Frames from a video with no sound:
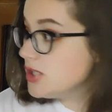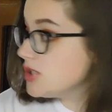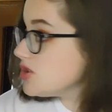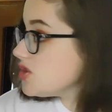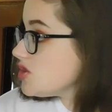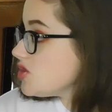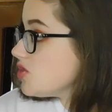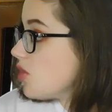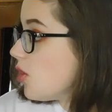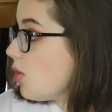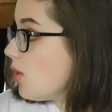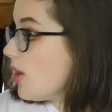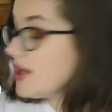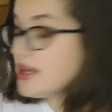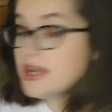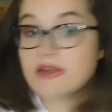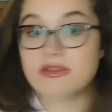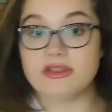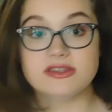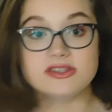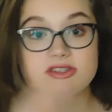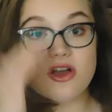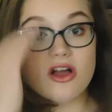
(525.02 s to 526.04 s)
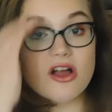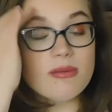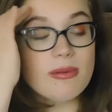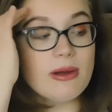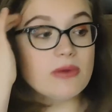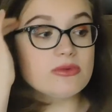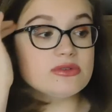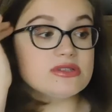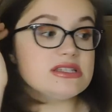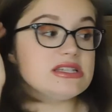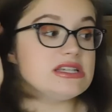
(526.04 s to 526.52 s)
So now let's talk
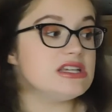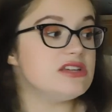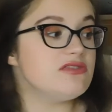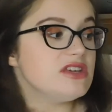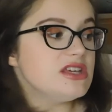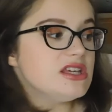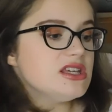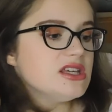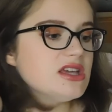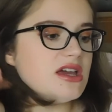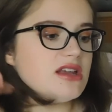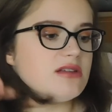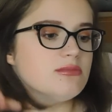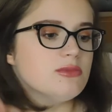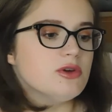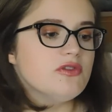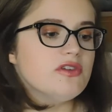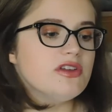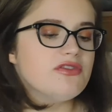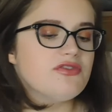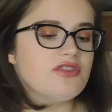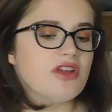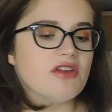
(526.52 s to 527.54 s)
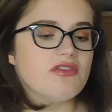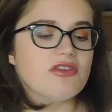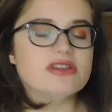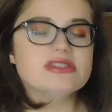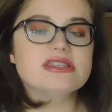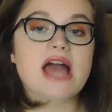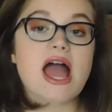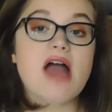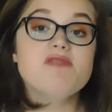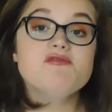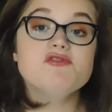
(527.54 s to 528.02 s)
about TV and movie
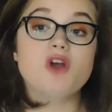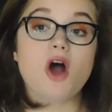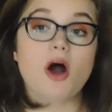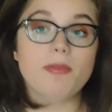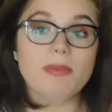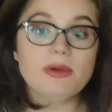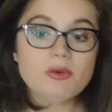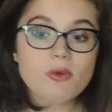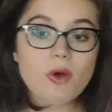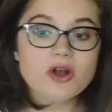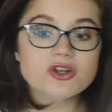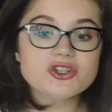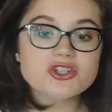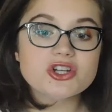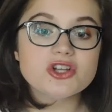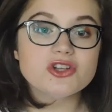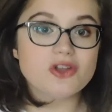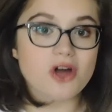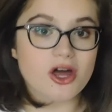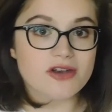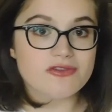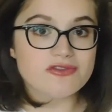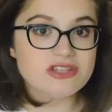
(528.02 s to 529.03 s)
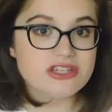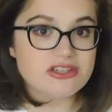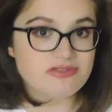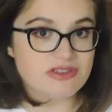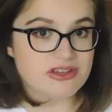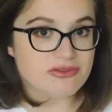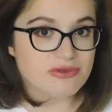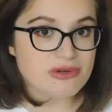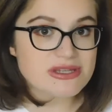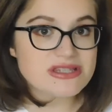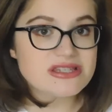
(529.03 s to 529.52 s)
favorites. I have not been watching a lot of
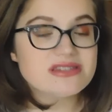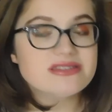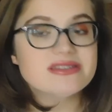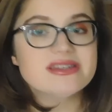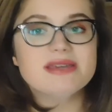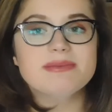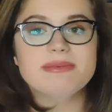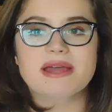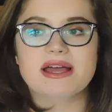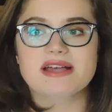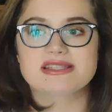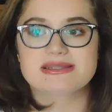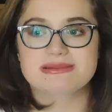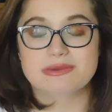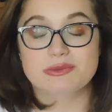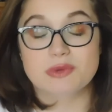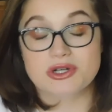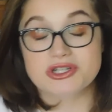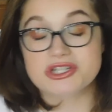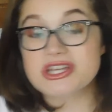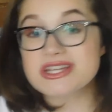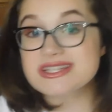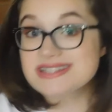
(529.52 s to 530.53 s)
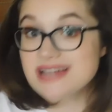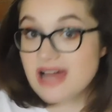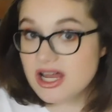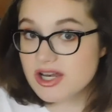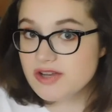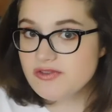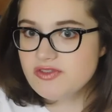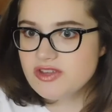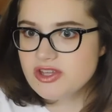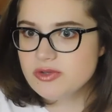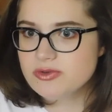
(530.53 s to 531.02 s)
TV recently because I've been watching a
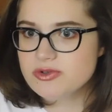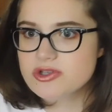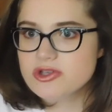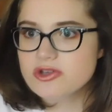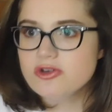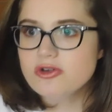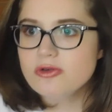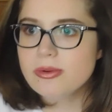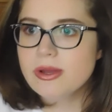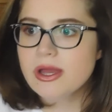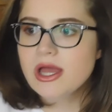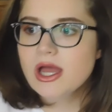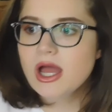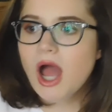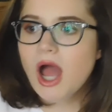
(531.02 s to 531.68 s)
ton of YouTube.